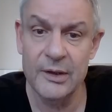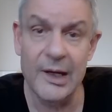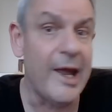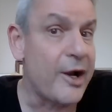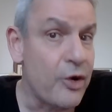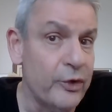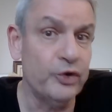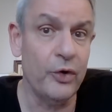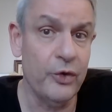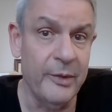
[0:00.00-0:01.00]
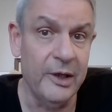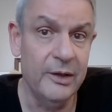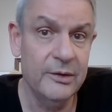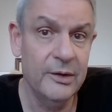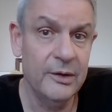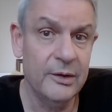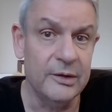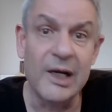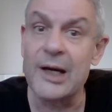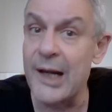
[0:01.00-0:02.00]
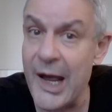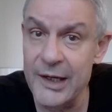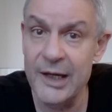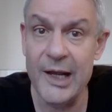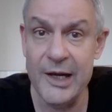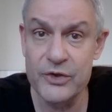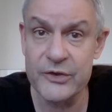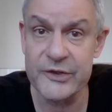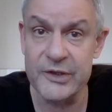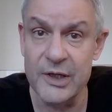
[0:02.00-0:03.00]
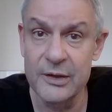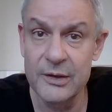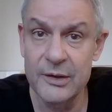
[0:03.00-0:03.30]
lack of autonomy, declining agency,